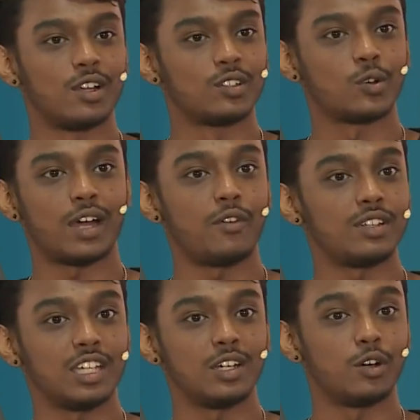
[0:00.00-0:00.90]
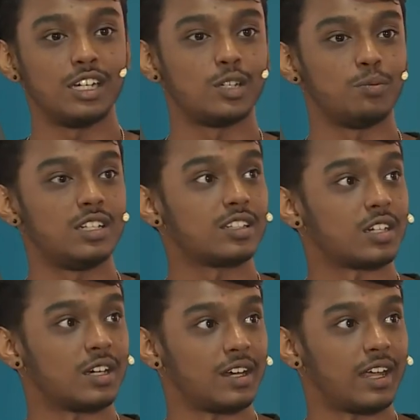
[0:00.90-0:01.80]
So everything going to be just
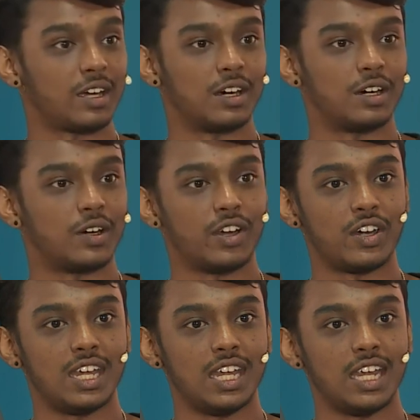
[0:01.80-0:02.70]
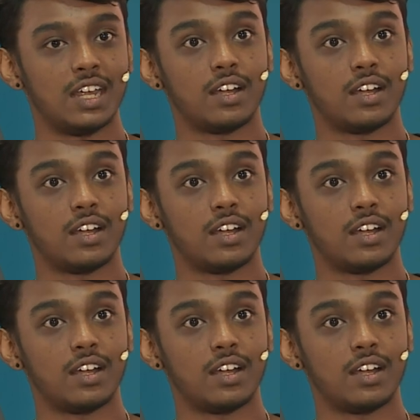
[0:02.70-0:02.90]
like a very